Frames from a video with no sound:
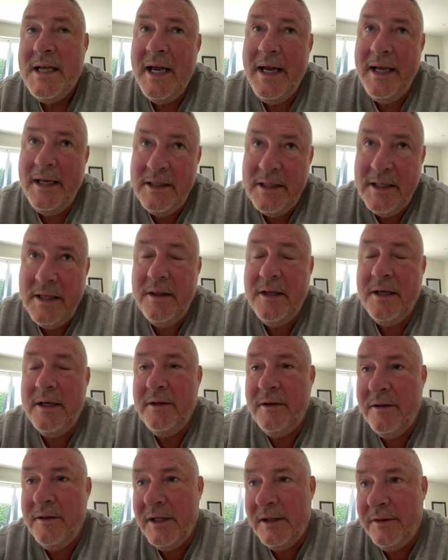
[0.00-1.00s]
And the
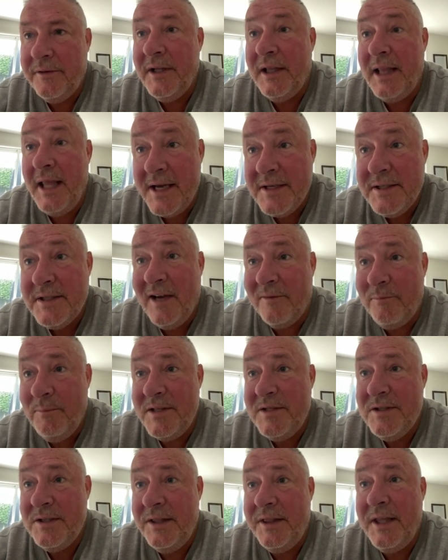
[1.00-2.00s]
last
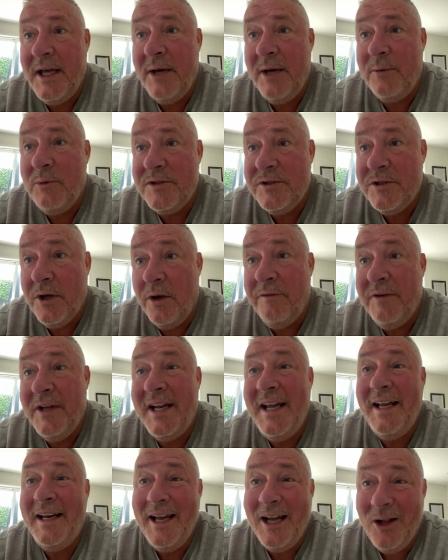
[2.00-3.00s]
government said they would solve it,
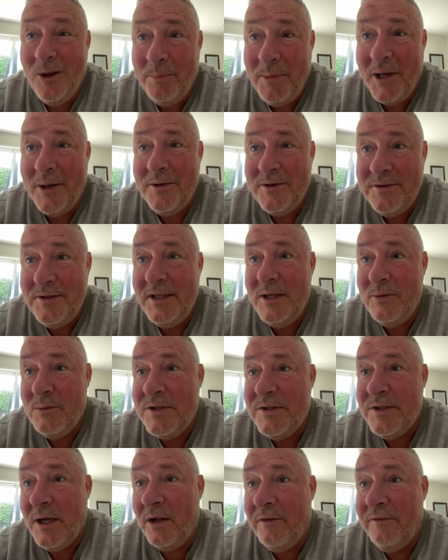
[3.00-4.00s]
and Albo said he
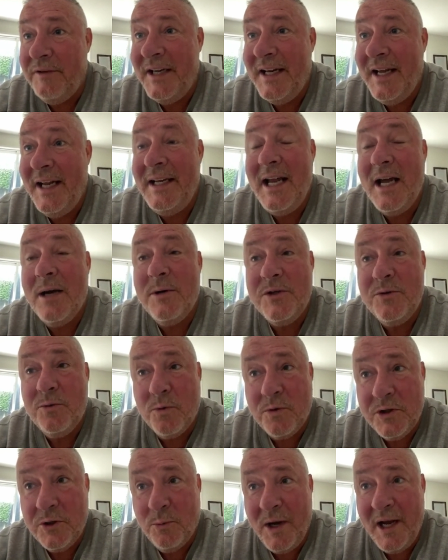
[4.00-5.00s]
would solve it, and now he's
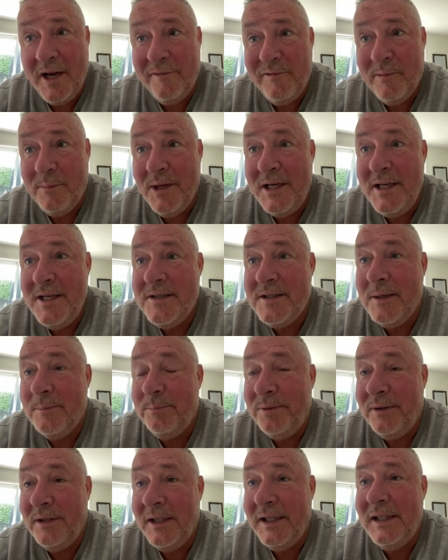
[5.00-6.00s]
walked away from it. He's
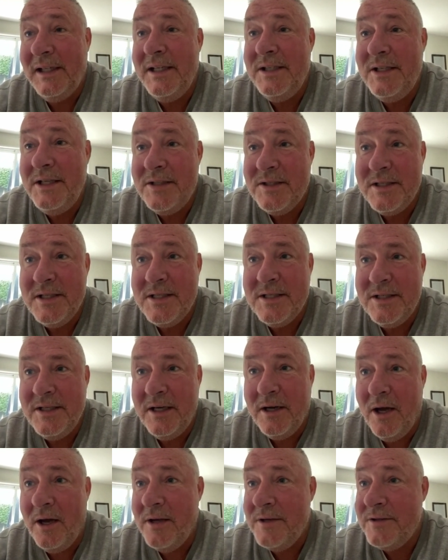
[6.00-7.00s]
completely ditched it and
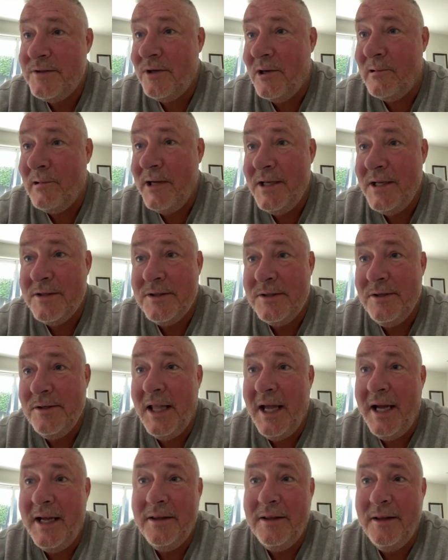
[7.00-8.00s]
said, oh, sorry, it's too
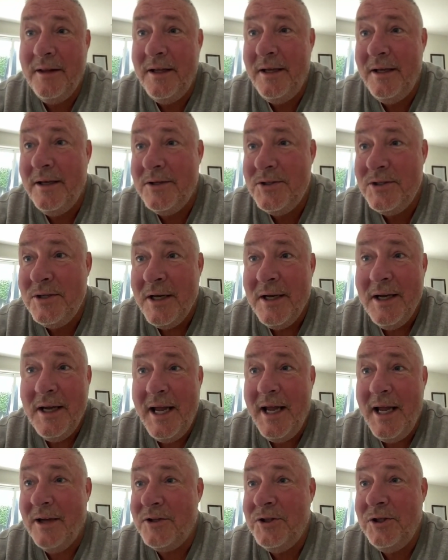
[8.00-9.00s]
late in
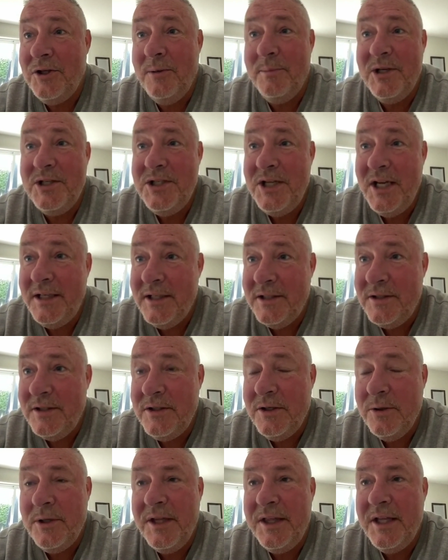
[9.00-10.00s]
our term agenda to
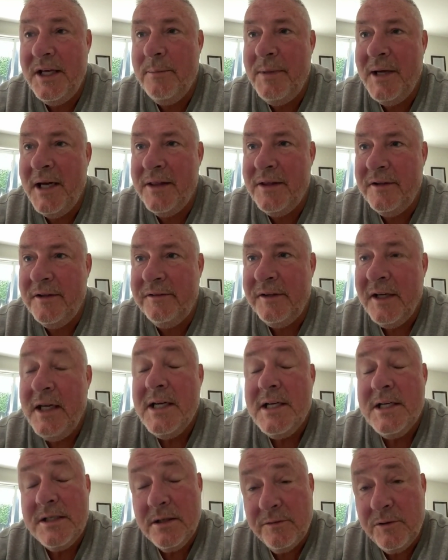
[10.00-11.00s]
do anything about this.
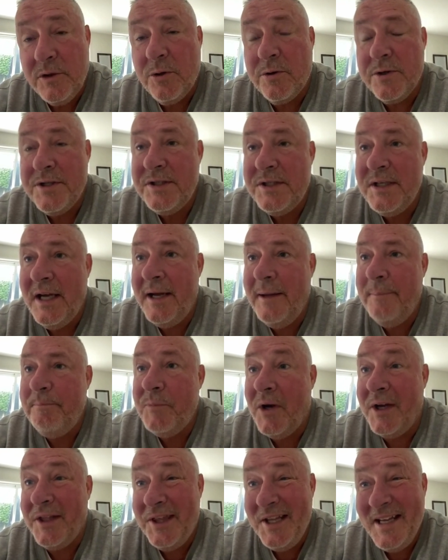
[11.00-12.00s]
So, of course,
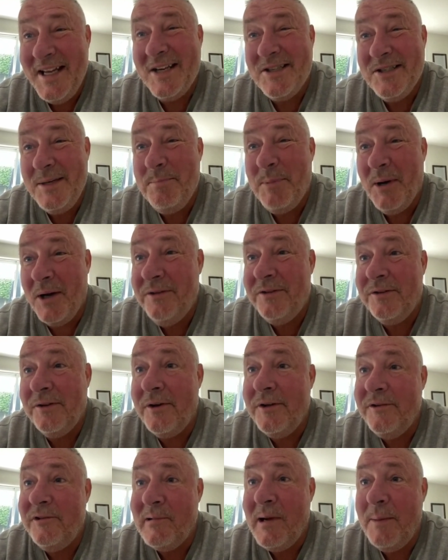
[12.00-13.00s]
I think actually both
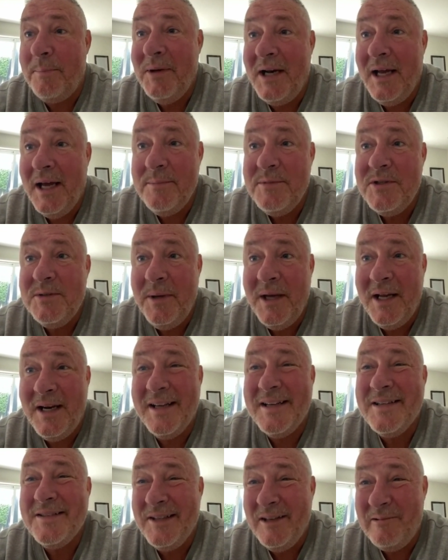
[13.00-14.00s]
sides are up in arms about
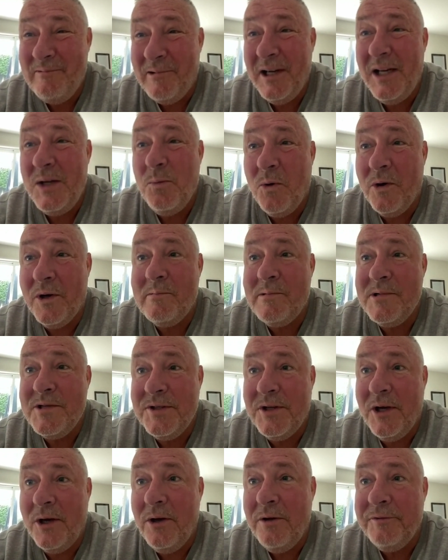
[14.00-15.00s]
it because they really want it
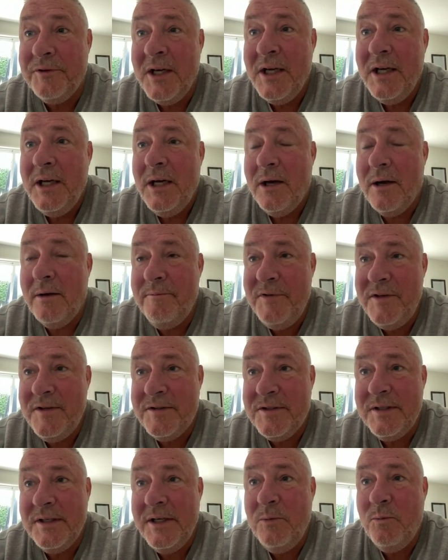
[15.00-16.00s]
resolved.
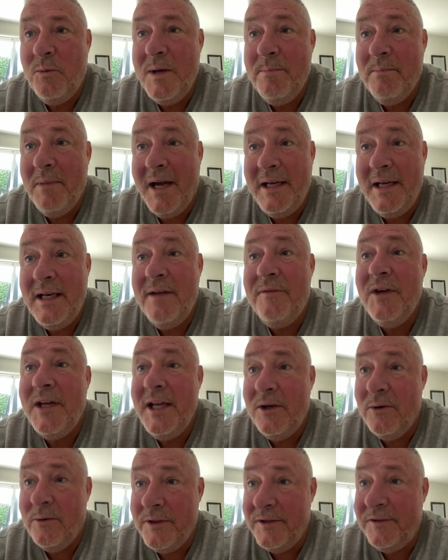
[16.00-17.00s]
Obviously, we may never
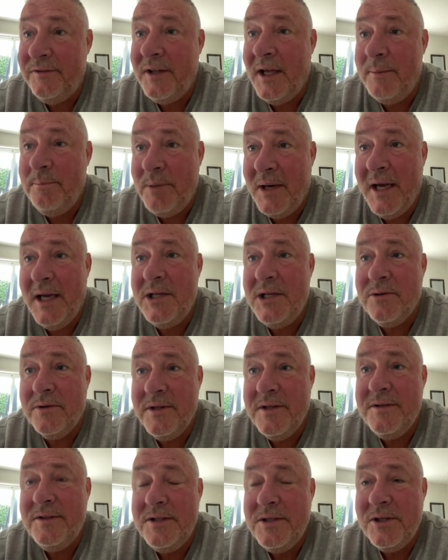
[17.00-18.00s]
get on the same page
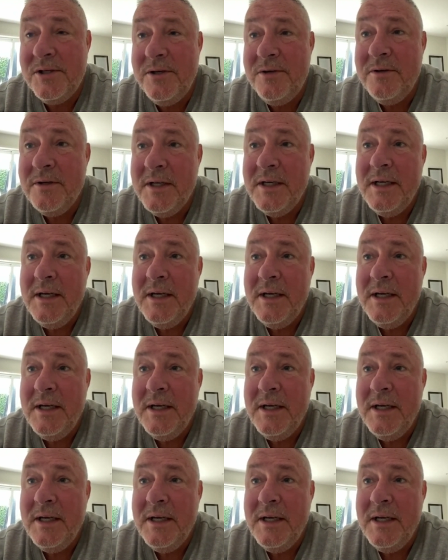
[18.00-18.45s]
on this issue.